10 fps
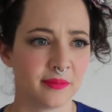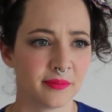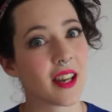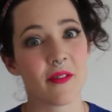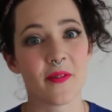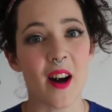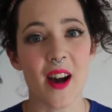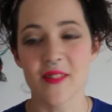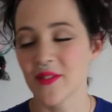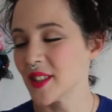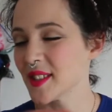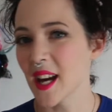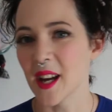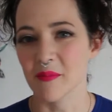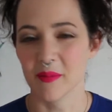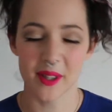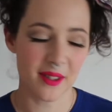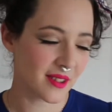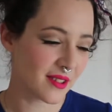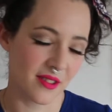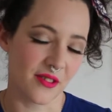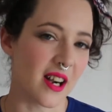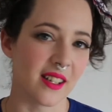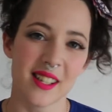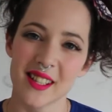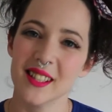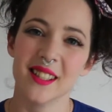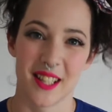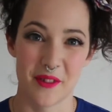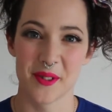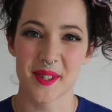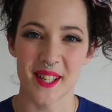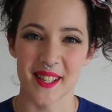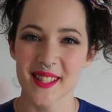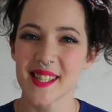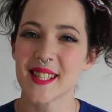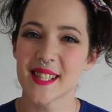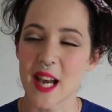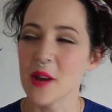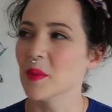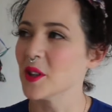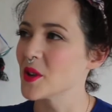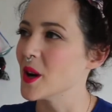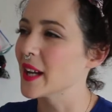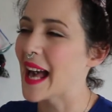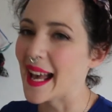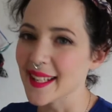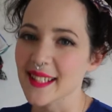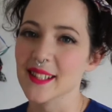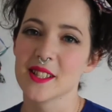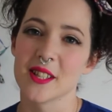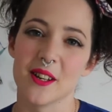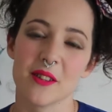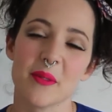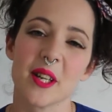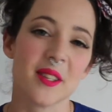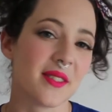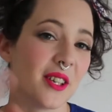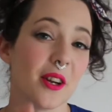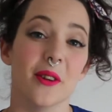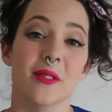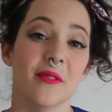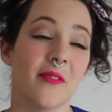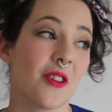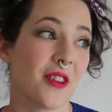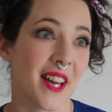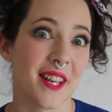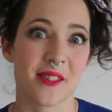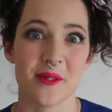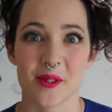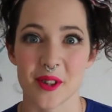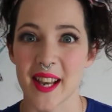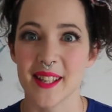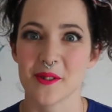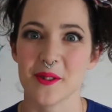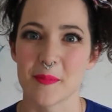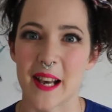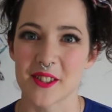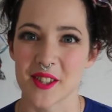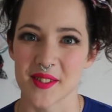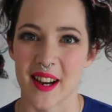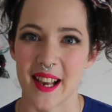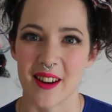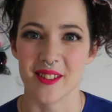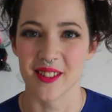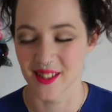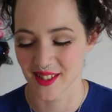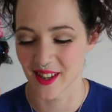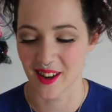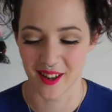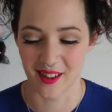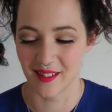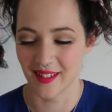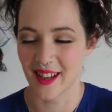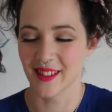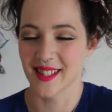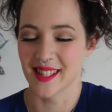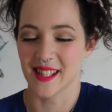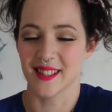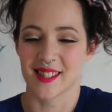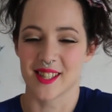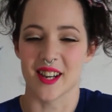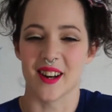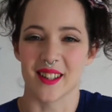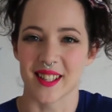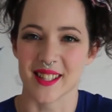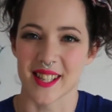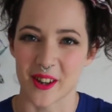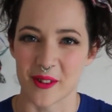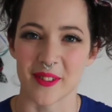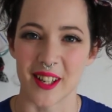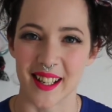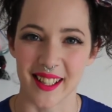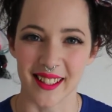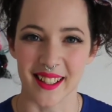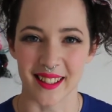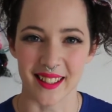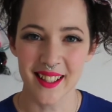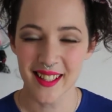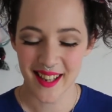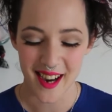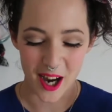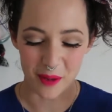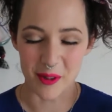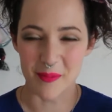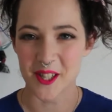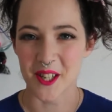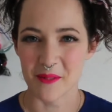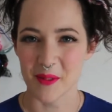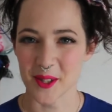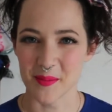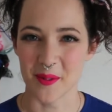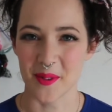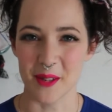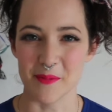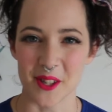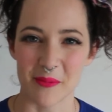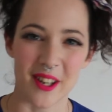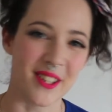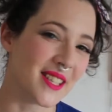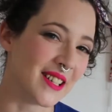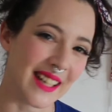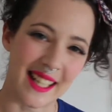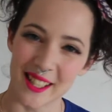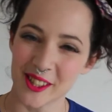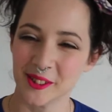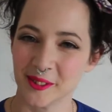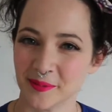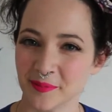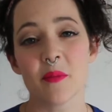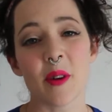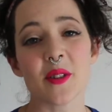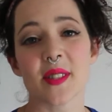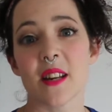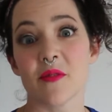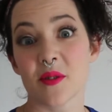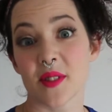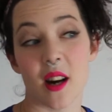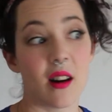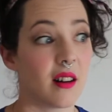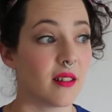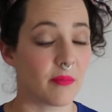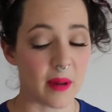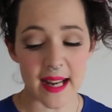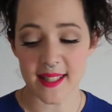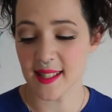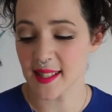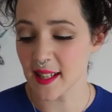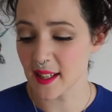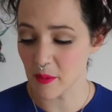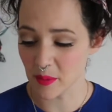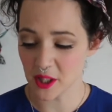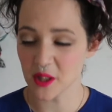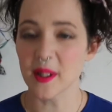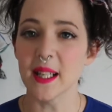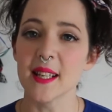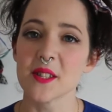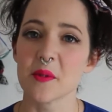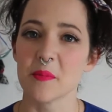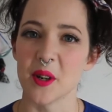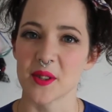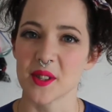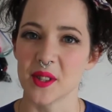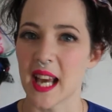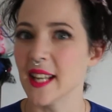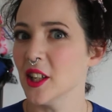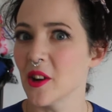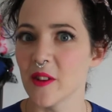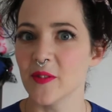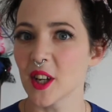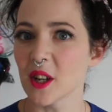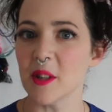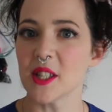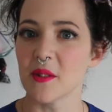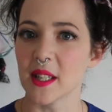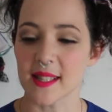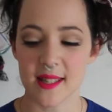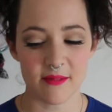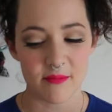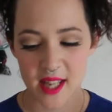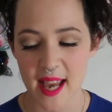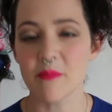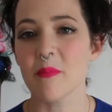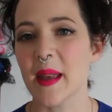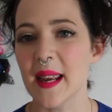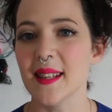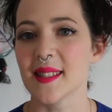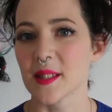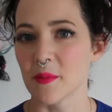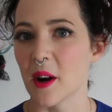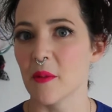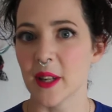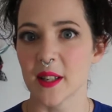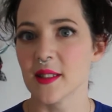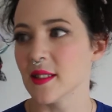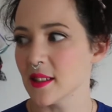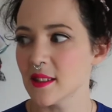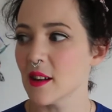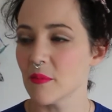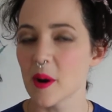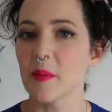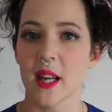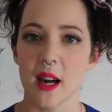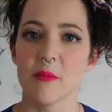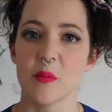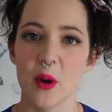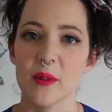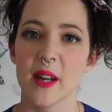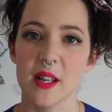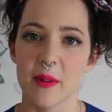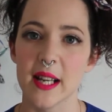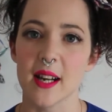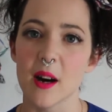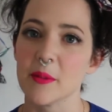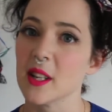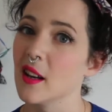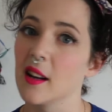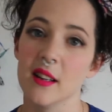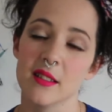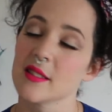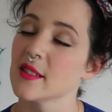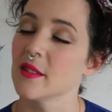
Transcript: Level 5, the same, but drunk. Level 6, same, but drunk and in the dark, because, you forgot your head torch, or your head torch batteries ran out, and you're just like, oh, it's dark and terrifying, and hum the Mission Impossible theme tune while you're doing it. The bonus levels are practicing, but doing it into a bottle, and, if you're going to be doing tent pees as well, because there'll probably come a point where you wake up and you're like, I'm